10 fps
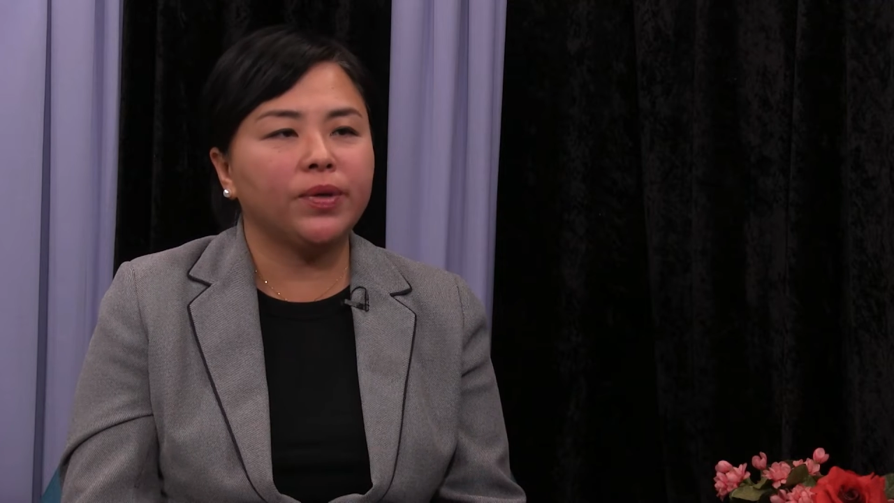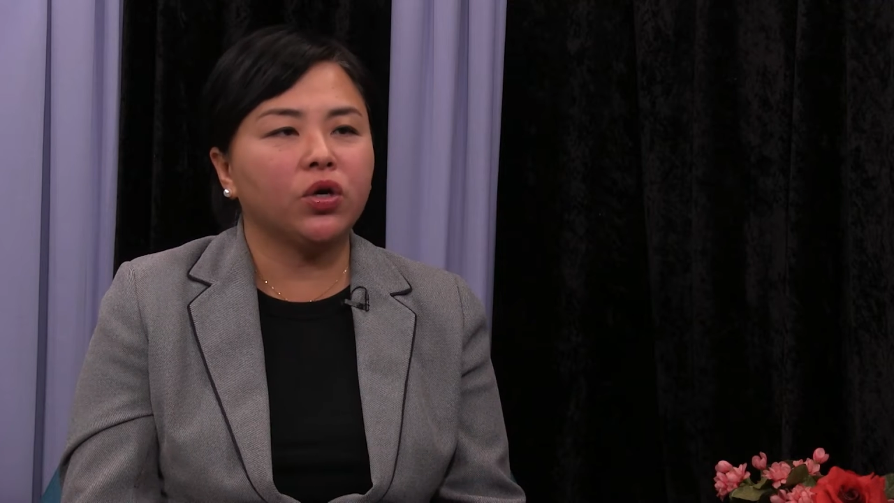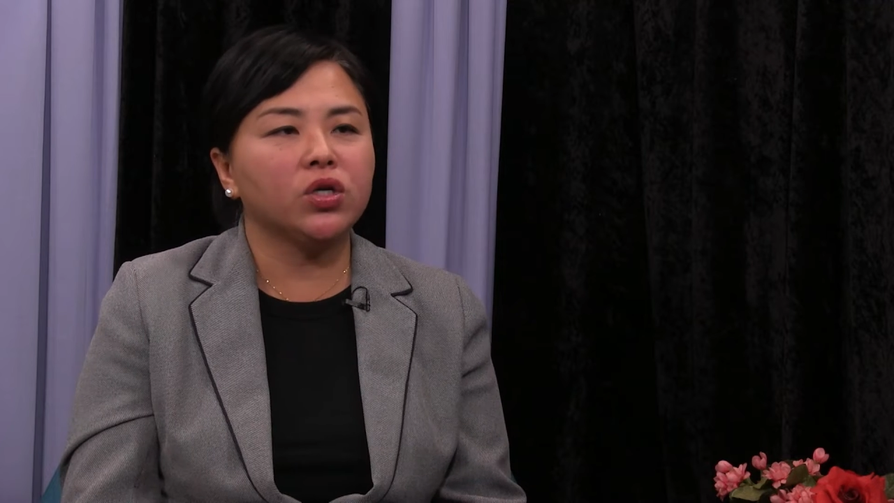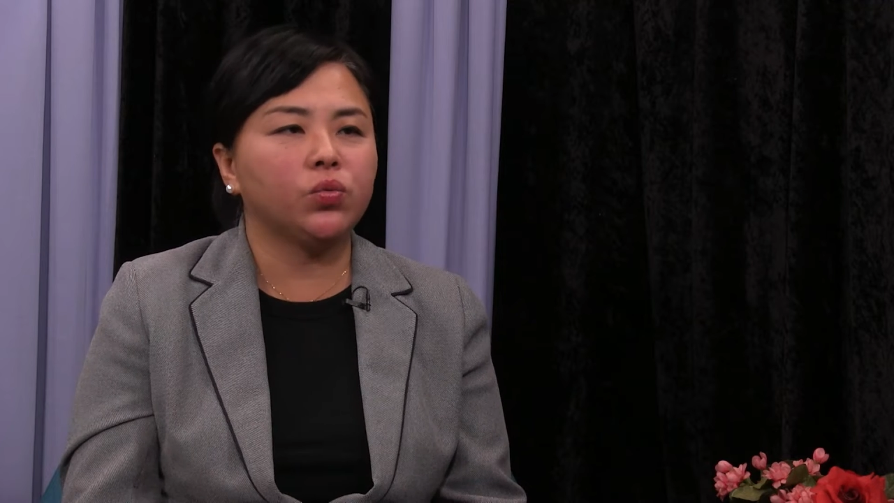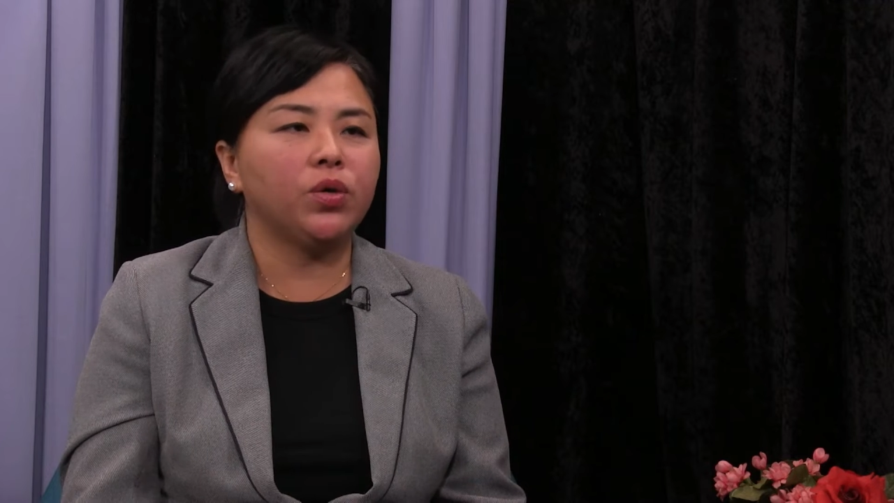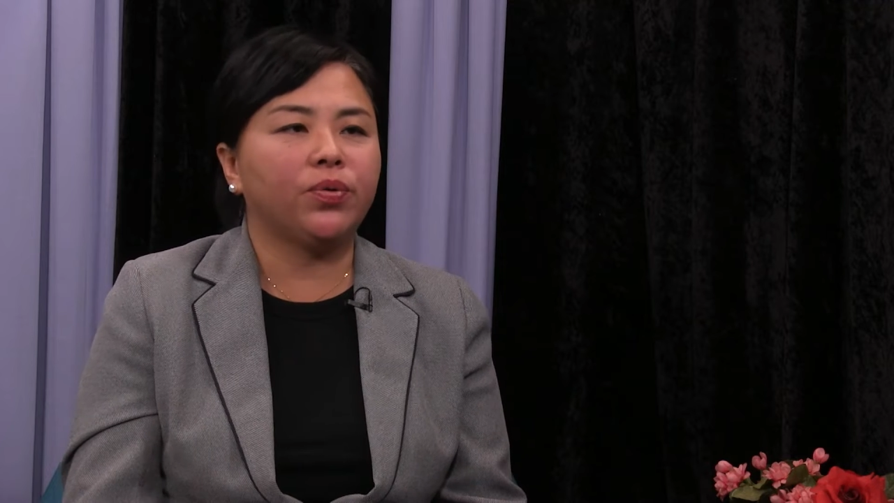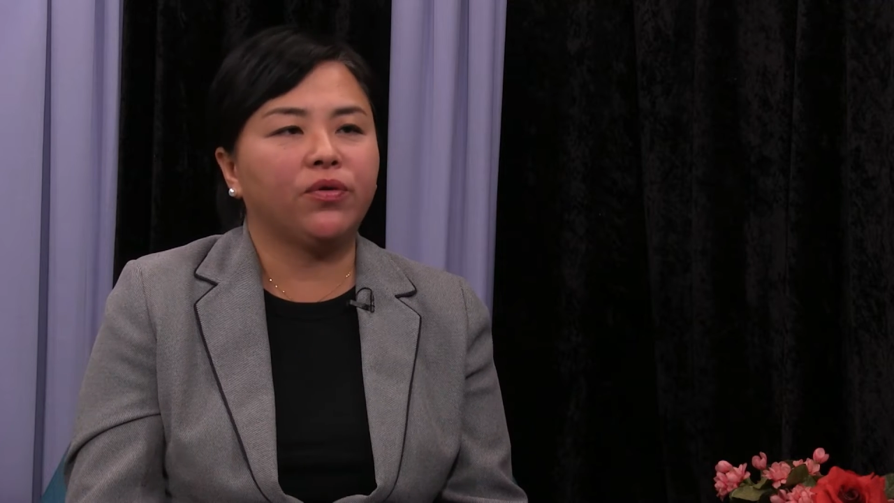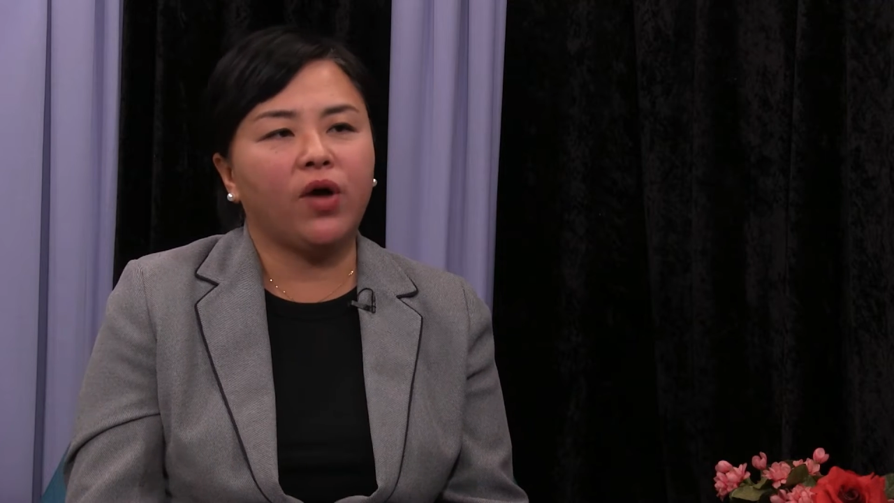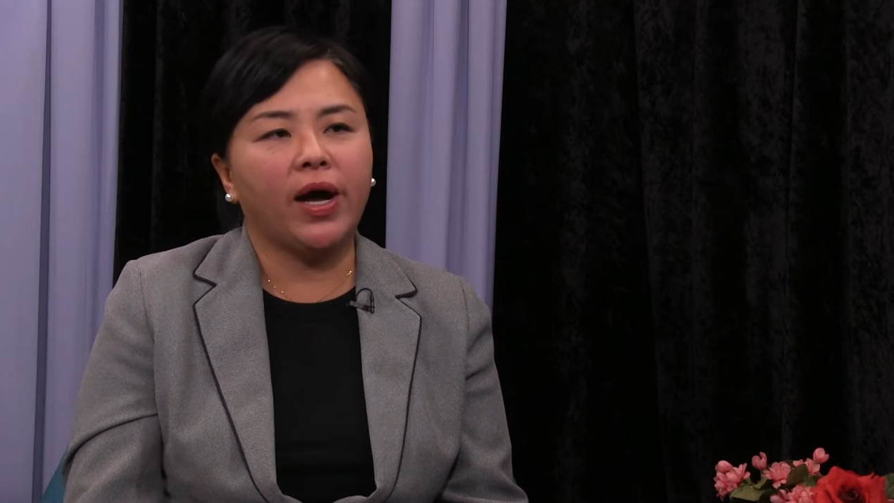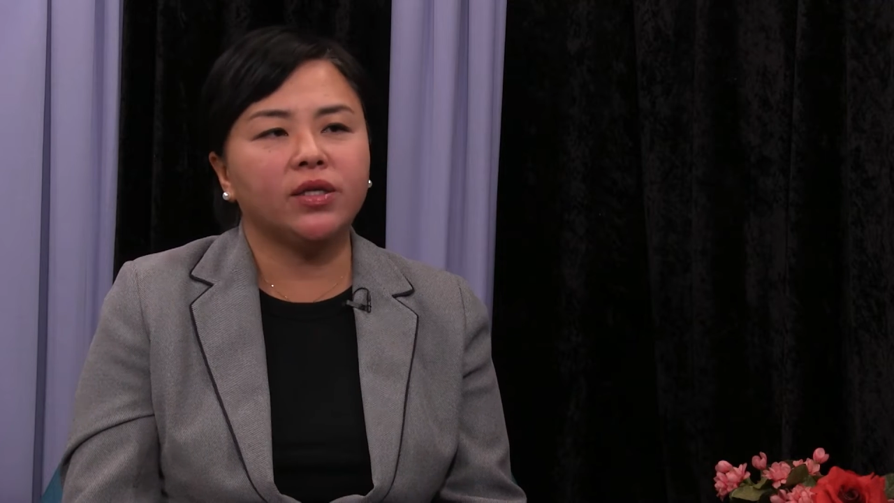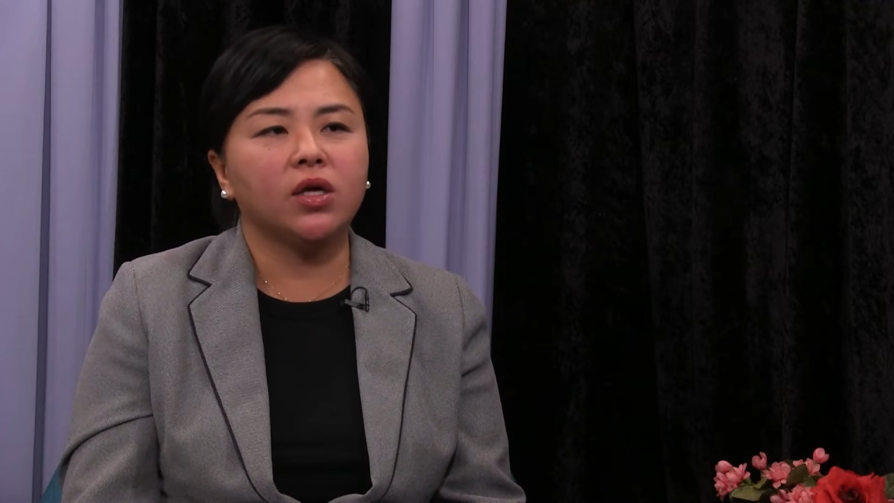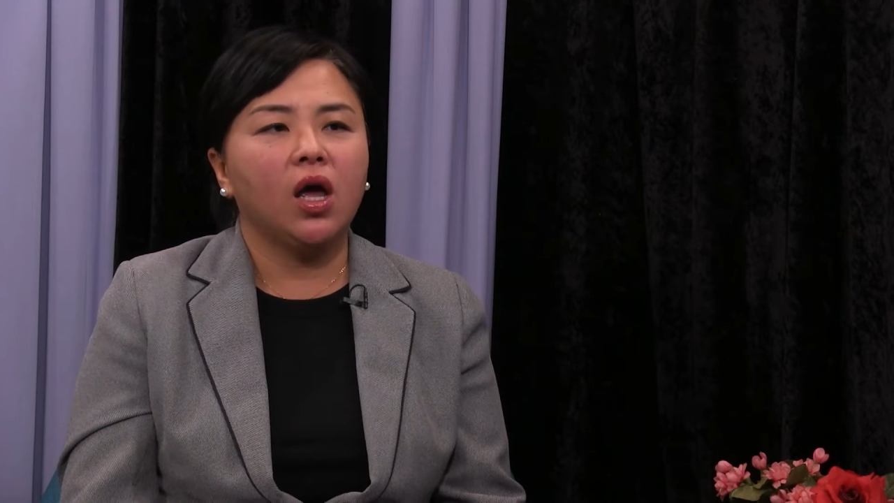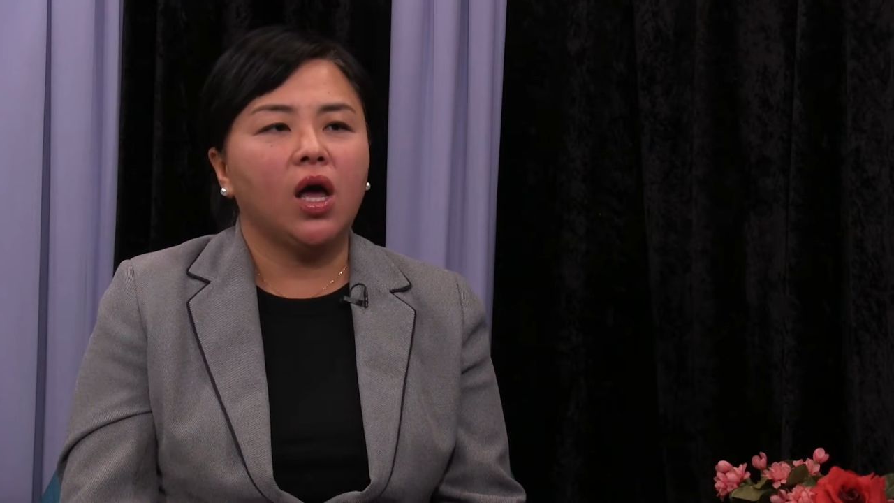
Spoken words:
because we provide